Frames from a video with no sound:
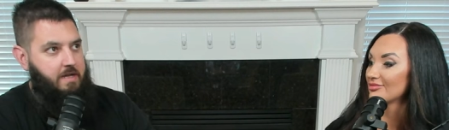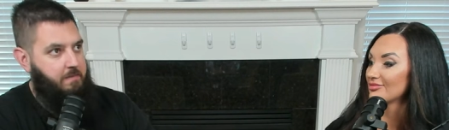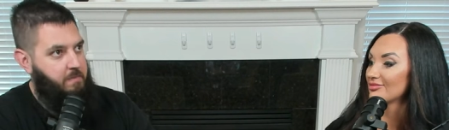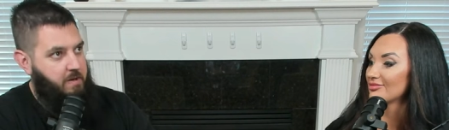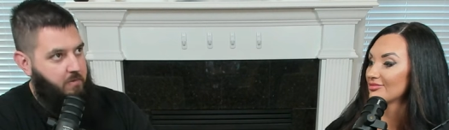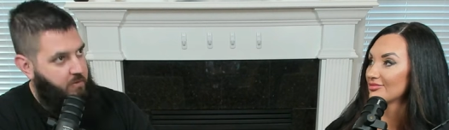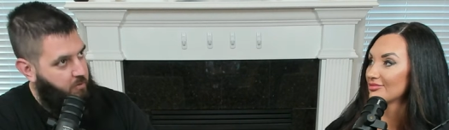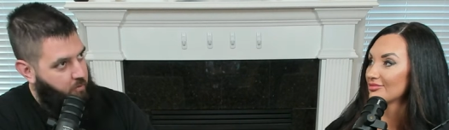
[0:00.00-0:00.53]
Speaker 1: be
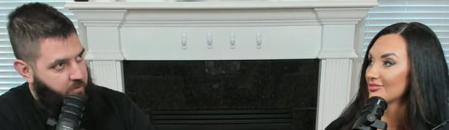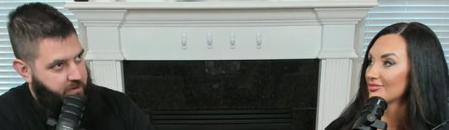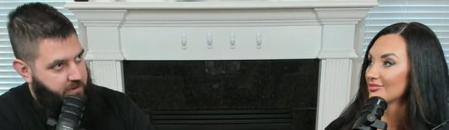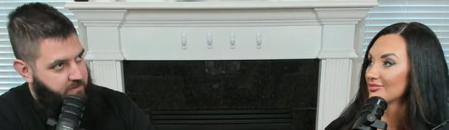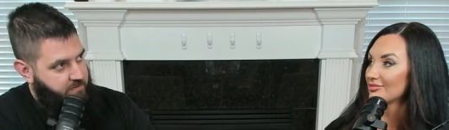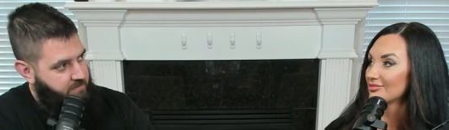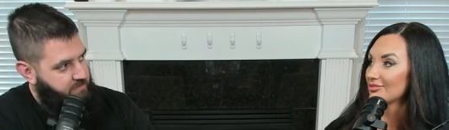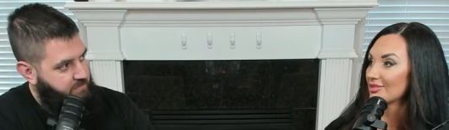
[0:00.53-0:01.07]
recorded.
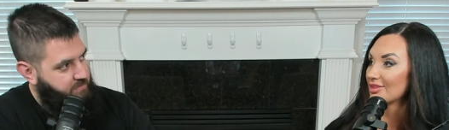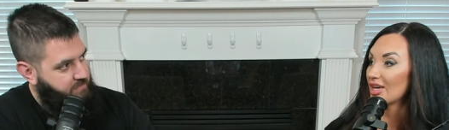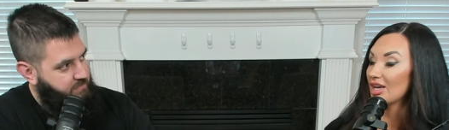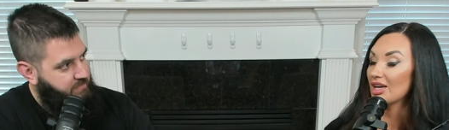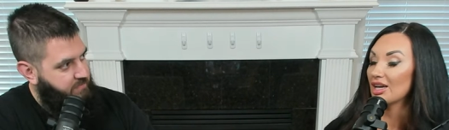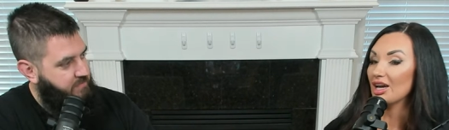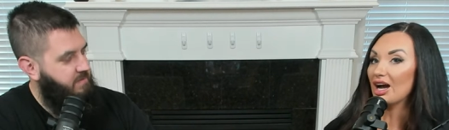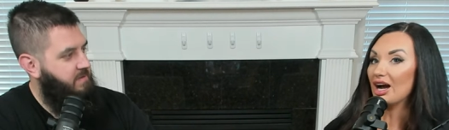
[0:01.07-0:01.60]

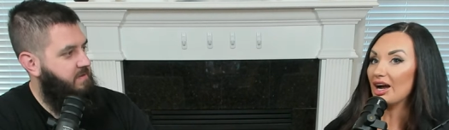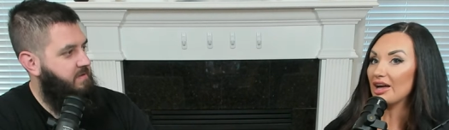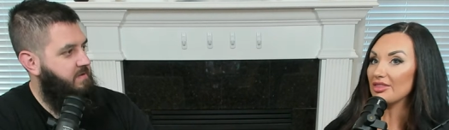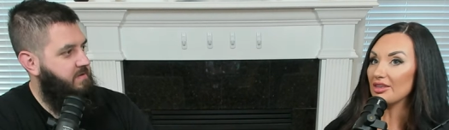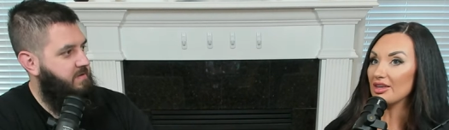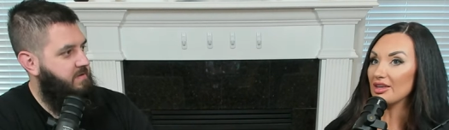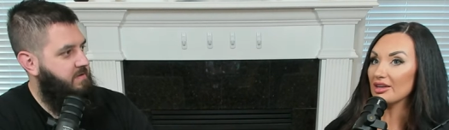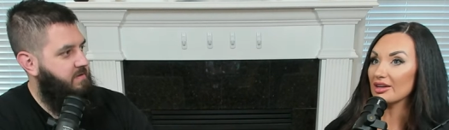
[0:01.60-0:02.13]
Speaker 2: I
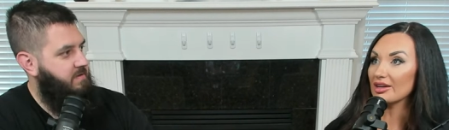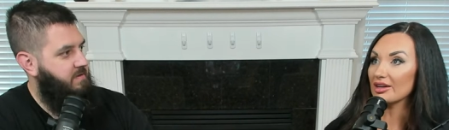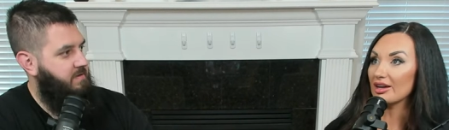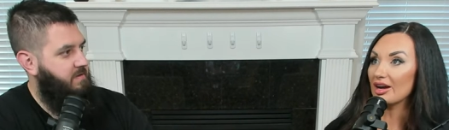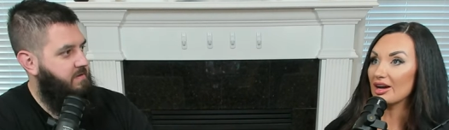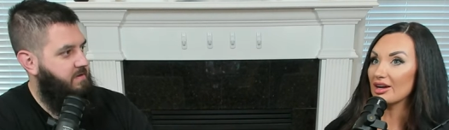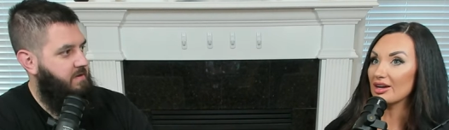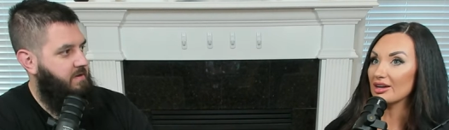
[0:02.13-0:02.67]
think
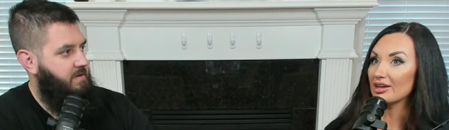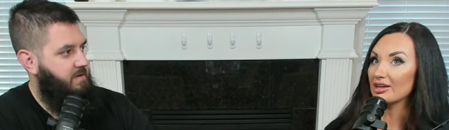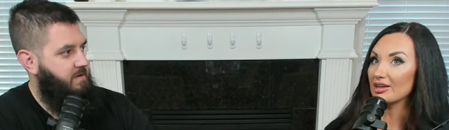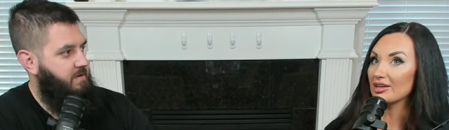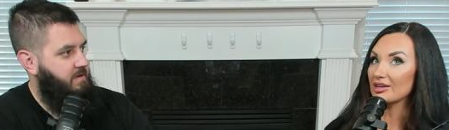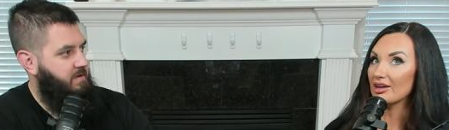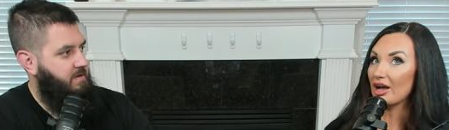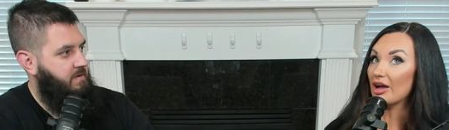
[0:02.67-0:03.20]

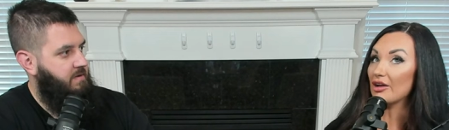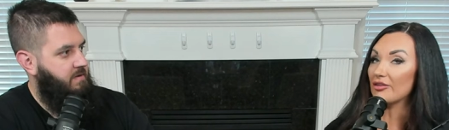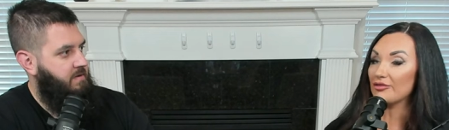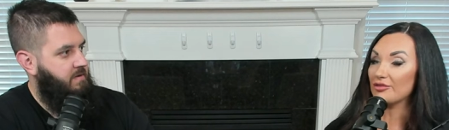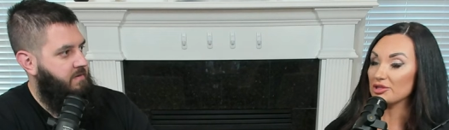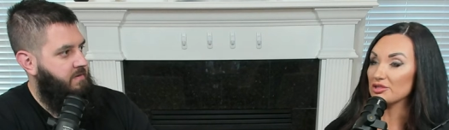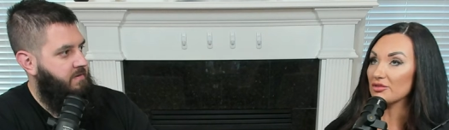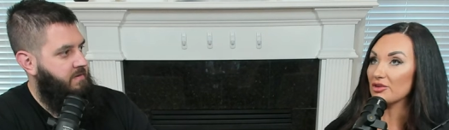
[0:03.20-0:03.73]

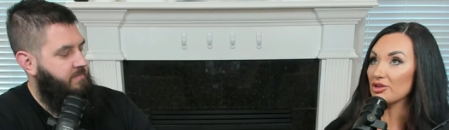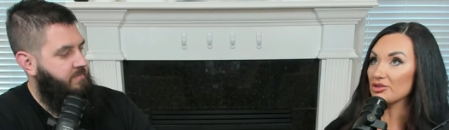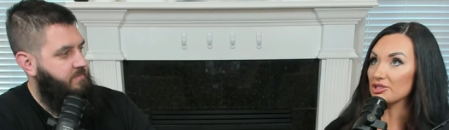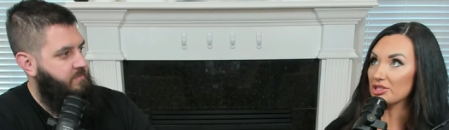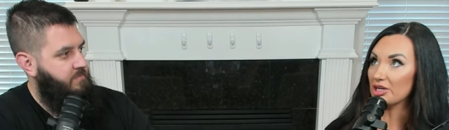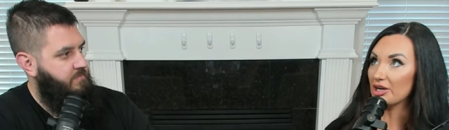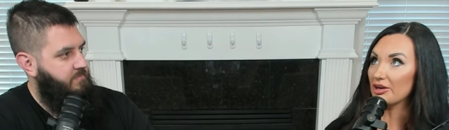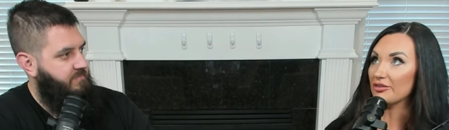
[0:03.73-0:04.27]
first of all, the
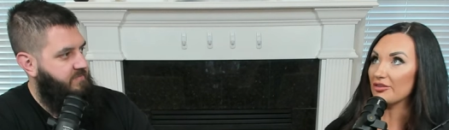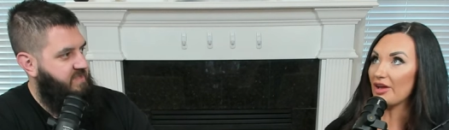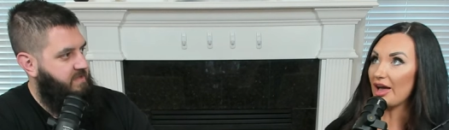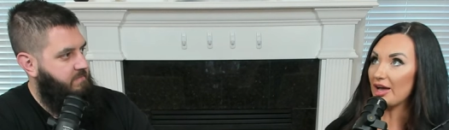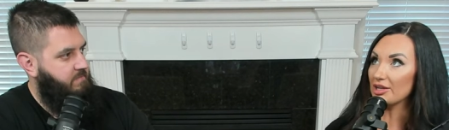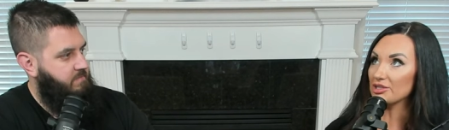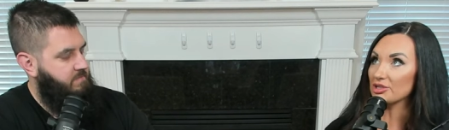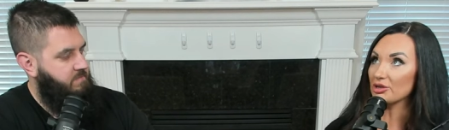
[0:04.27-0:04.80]
sheriff
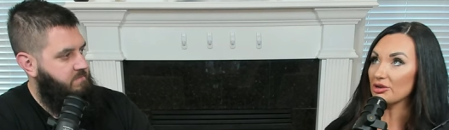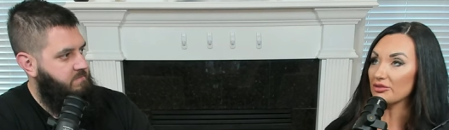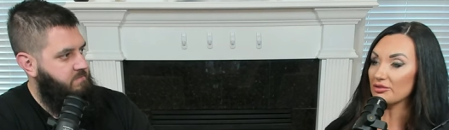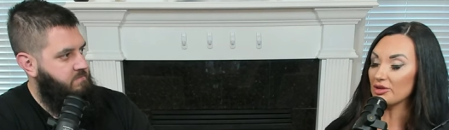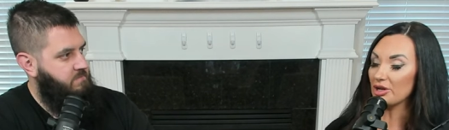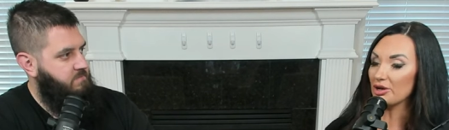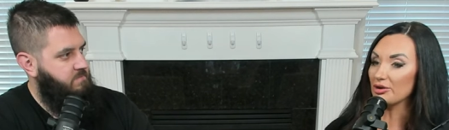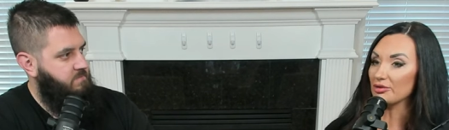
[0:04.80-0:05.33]
had to have
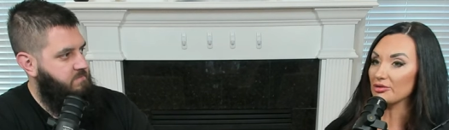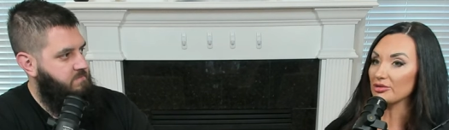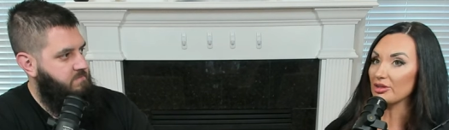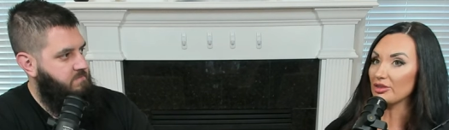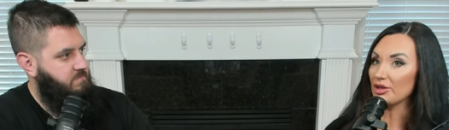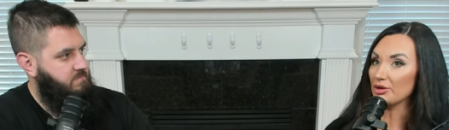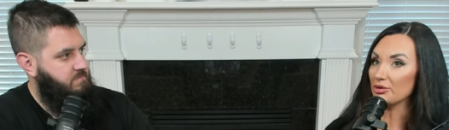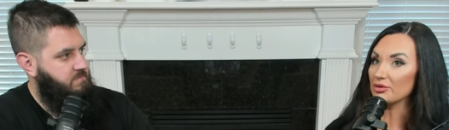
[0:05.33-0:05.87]
known that
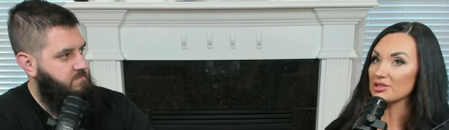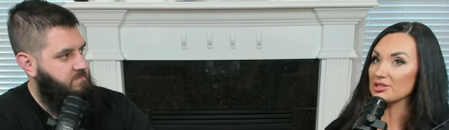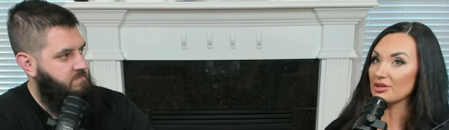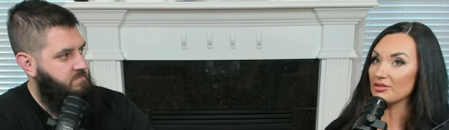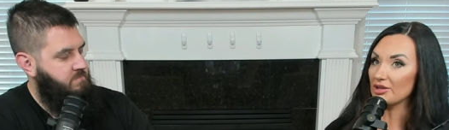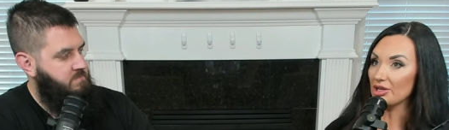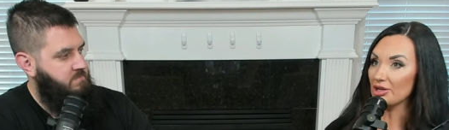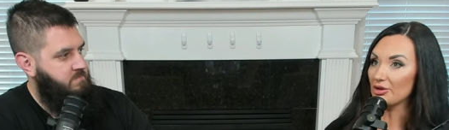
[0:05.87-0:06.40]
there was a
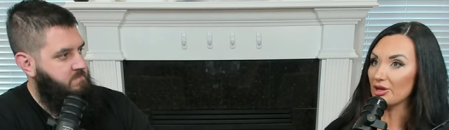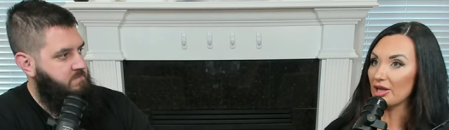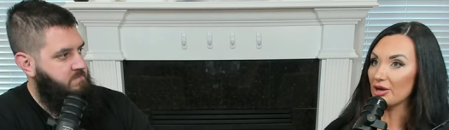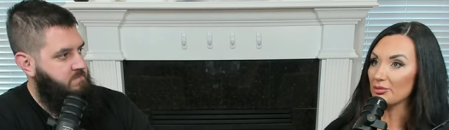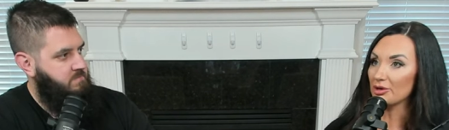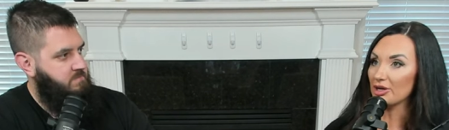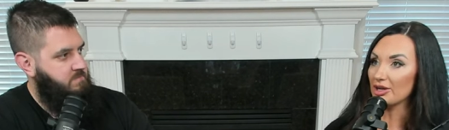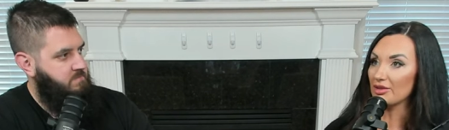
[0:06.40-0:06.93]
video
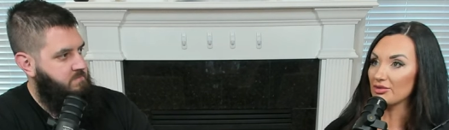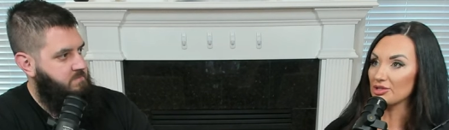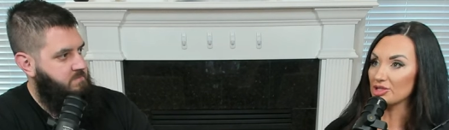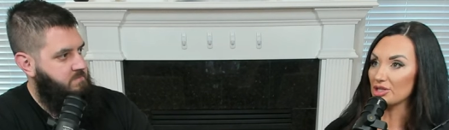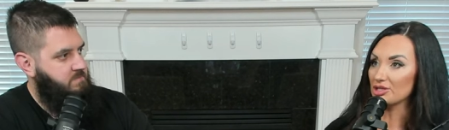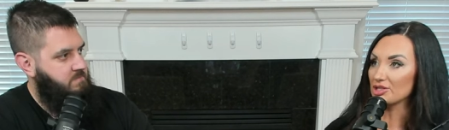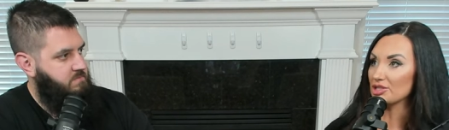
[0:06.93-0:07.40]
camera in the judge's